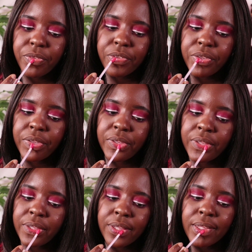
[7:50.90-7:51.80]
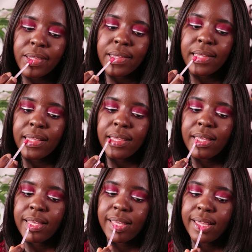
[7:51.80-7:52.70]

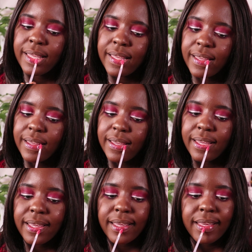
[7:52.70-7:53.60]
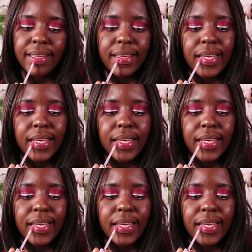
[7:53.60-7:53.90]
(silence)